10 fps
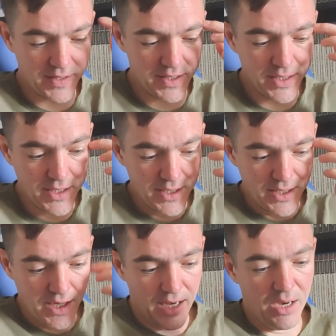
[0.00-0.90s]
in.
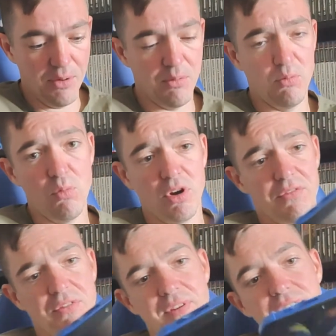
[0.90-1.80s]
One
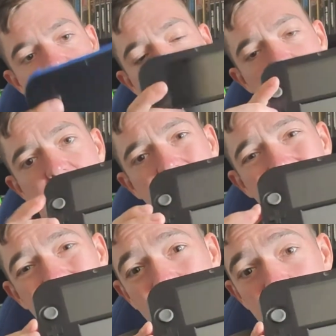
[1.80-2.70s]
of the things I was trying to
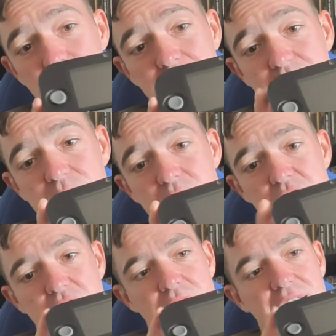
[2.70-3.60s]
get rid of was the
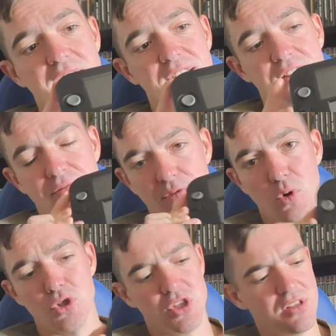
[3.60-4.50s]
2DS.
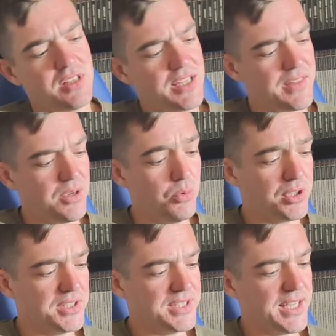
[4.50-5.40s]
Unfortunately, they
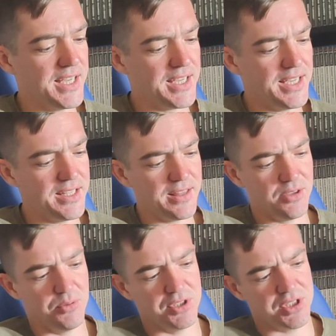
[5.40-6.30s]
wouldn't take it.
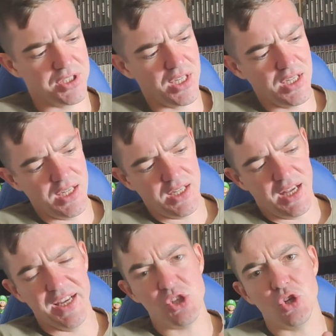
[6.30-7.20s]
There was
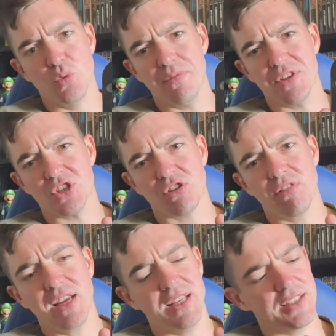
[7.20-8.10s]
an issue with the
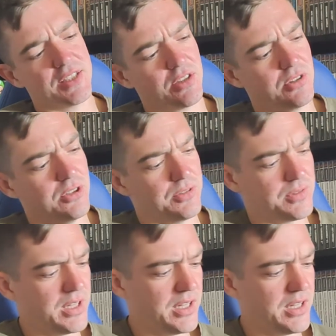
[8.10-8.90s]
screen, so